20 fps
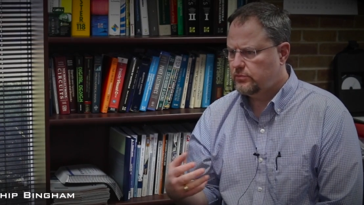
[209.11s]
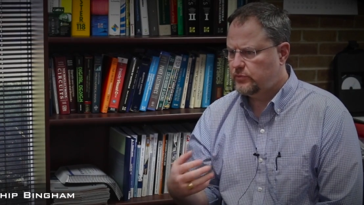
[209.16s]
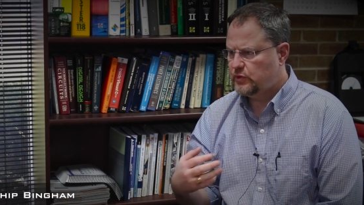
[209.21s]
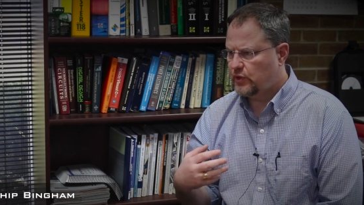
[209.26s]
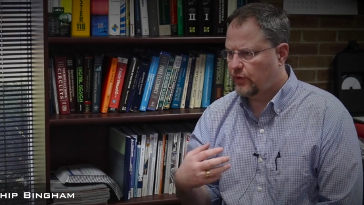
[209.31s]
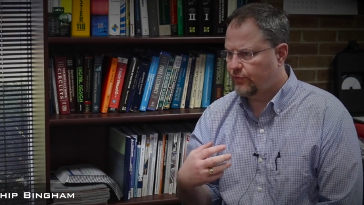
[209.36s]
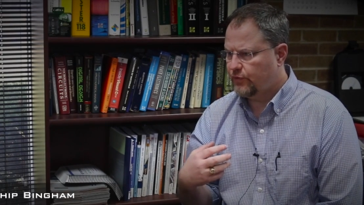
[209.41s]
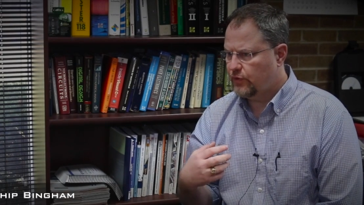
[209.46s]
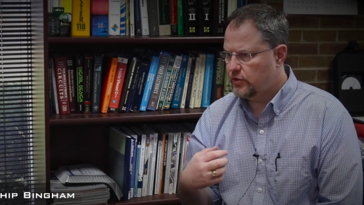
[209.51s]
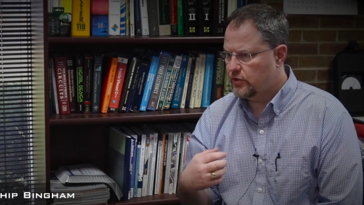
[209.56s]

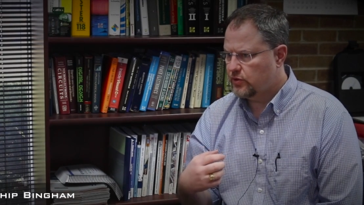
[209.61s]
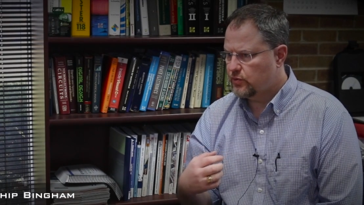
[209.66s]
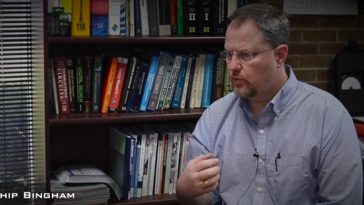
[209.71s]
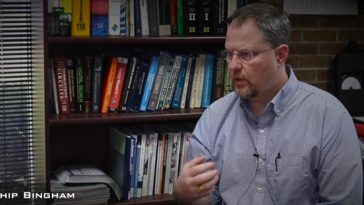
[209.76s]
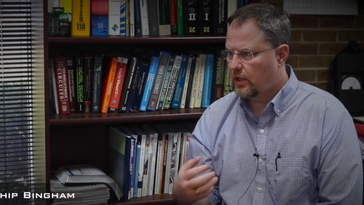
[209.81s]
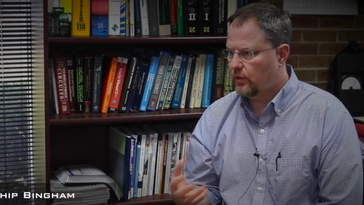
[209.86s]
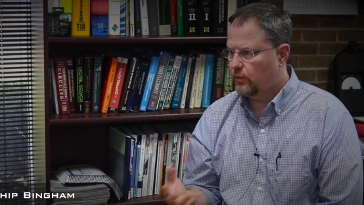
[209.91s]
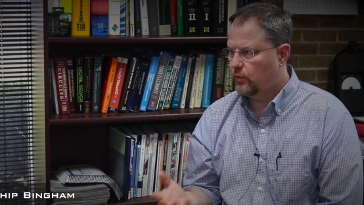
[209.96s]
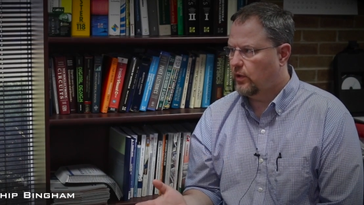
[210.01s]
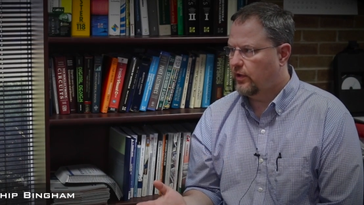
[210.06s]
So if you just
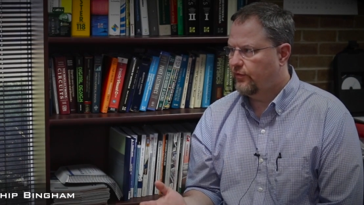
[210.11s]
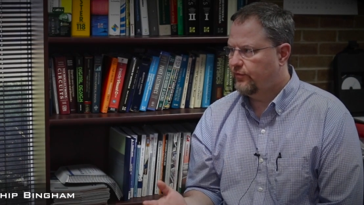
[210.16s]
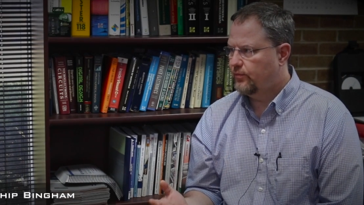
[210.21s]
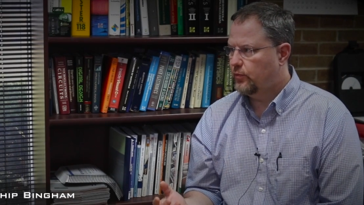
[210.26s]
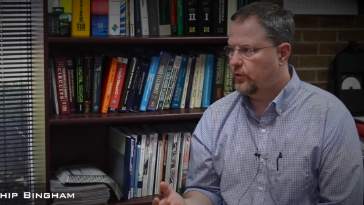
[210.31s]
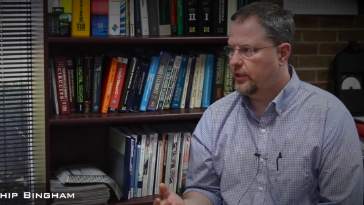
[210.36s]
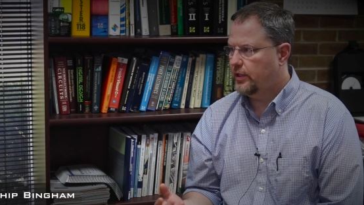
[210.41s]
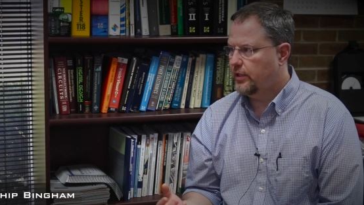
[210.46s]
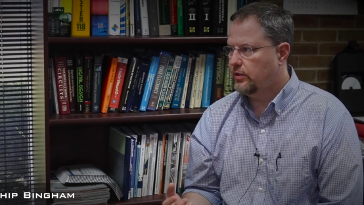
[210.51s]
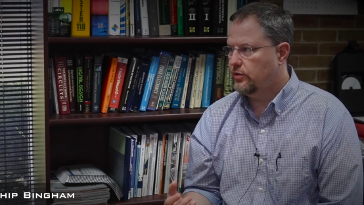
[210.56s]
want a rough
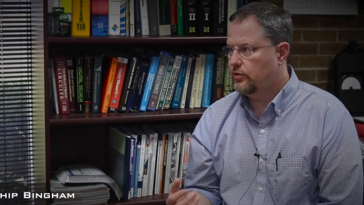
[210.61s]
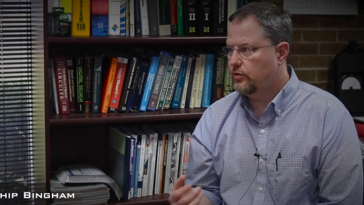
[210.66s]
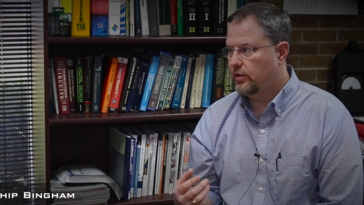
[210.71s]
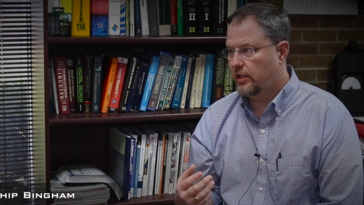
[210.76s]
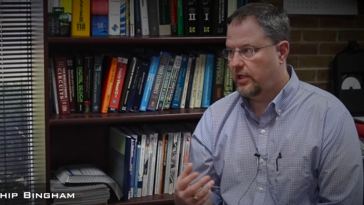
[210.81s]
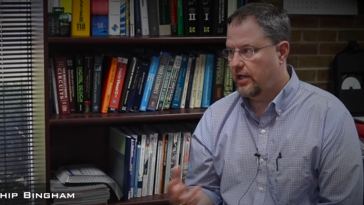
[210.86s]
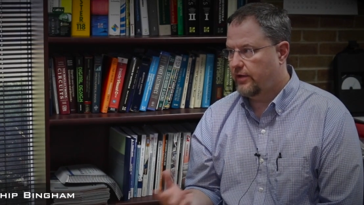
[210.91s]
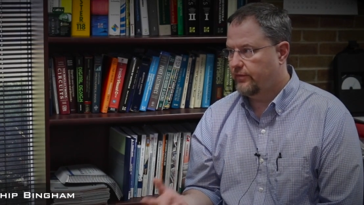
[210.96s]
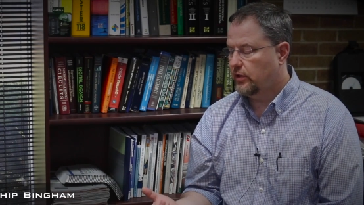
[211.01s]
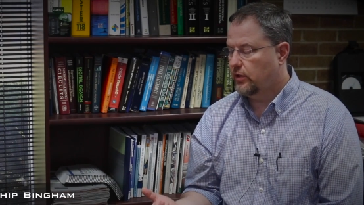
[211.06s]
print, you
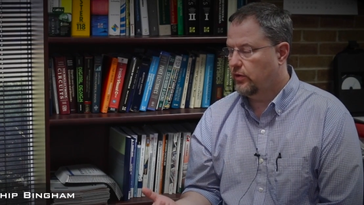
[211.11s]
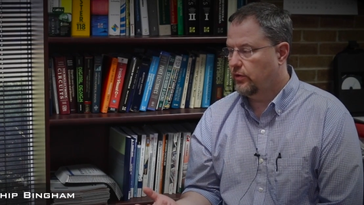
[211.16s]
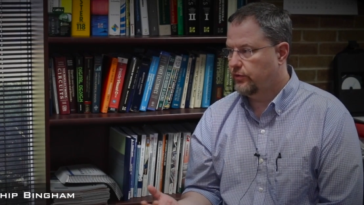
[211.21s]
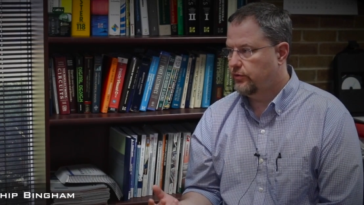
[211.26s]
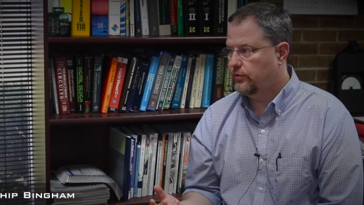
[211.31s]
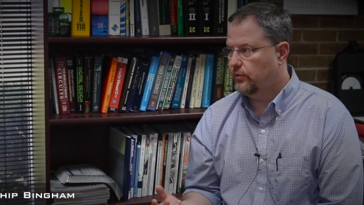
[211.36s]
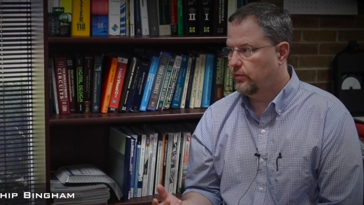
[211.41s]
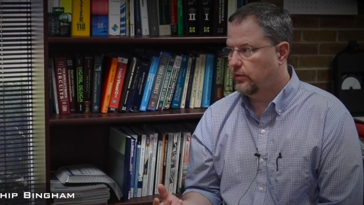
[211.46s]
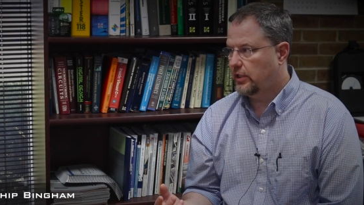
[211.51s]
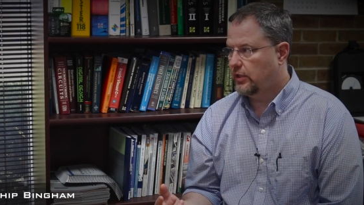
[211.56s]
can have it go
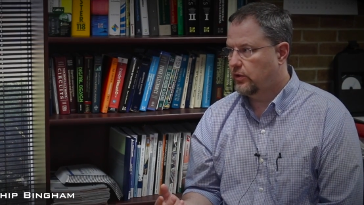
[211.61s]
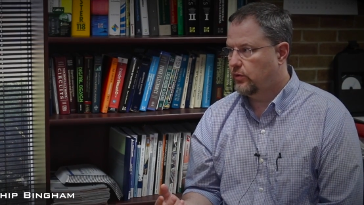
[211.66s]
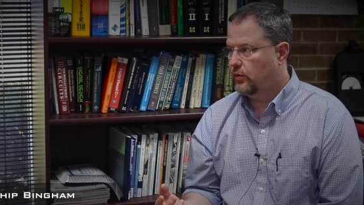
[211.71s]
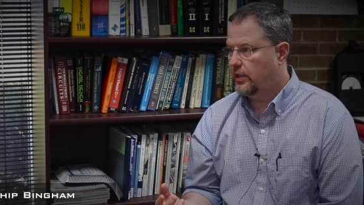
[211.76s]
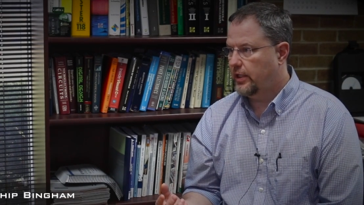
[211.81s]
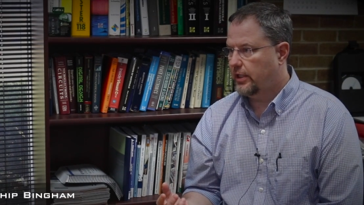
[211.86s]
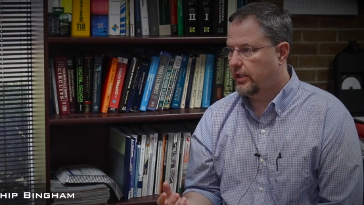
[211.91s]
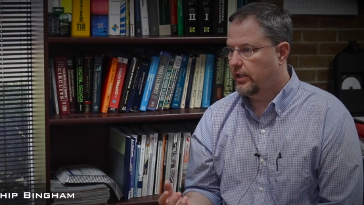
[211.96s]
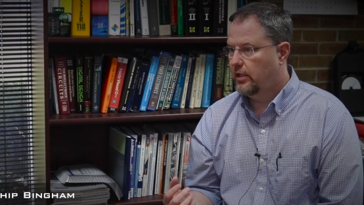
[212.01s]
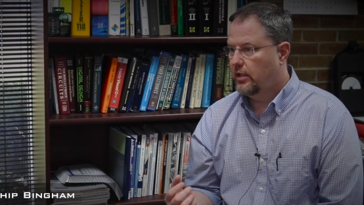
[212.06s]
through really
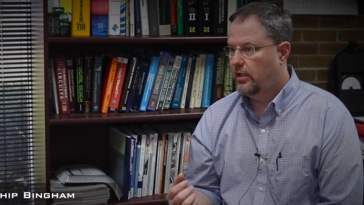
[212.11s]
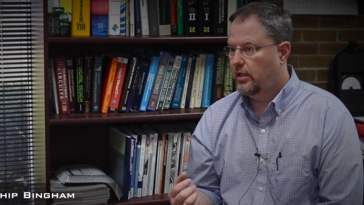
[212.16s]
quick.